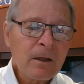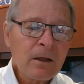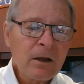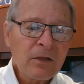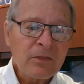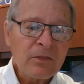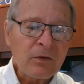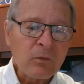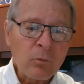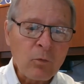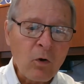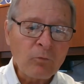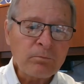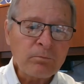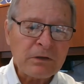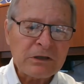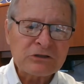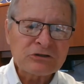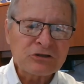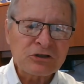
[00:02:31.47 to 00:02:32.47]
There won't
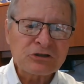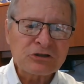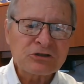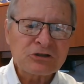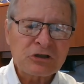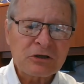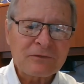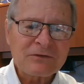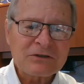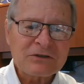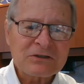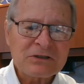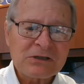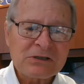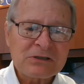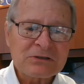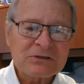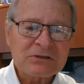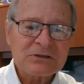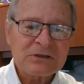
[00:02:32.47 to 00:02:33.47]
be church
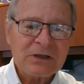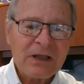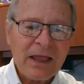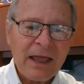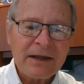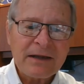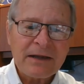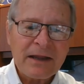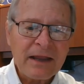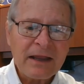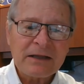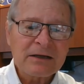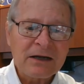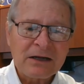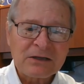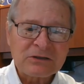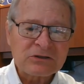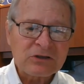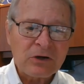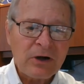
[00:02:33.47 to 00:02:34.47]
services and egg
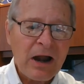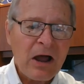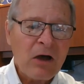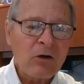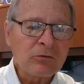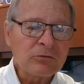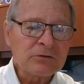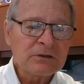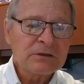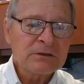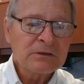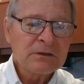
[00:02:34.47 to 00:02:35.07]
hunts are out.